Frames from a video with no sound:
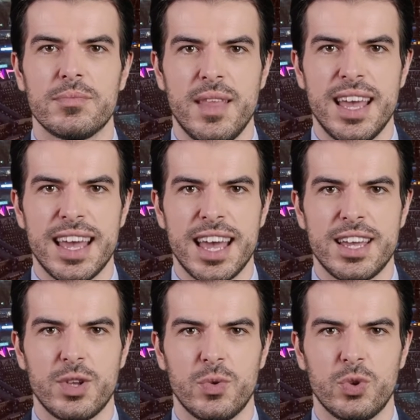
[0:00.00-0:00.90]
An
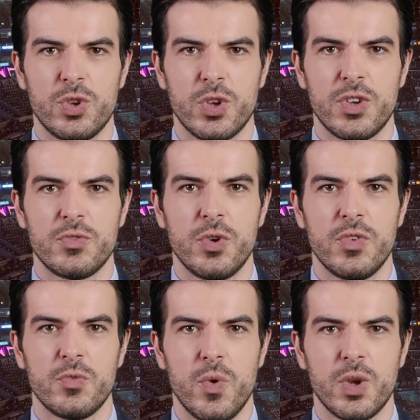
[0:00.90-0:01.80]
annual turnover
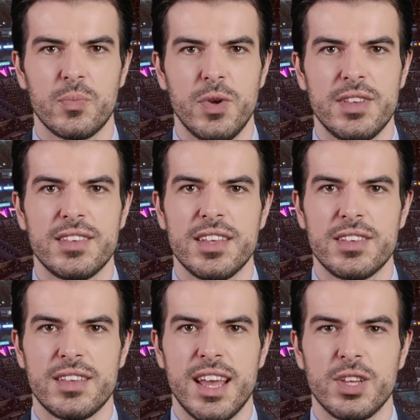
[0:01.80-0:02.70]
of
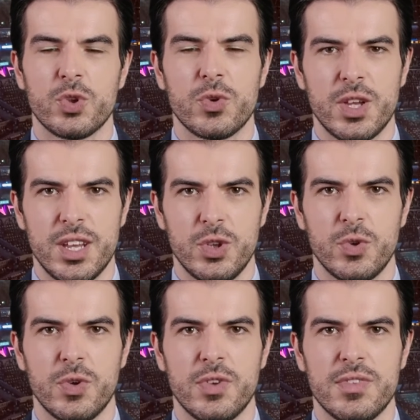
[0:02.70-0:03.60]
€1.69
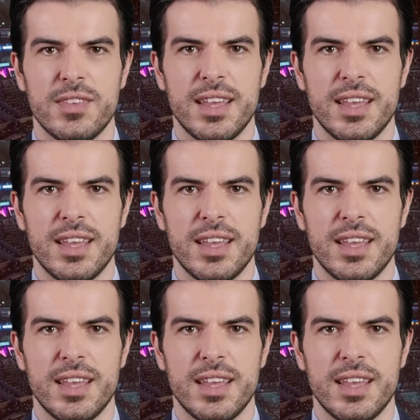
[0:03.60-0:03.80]
trillion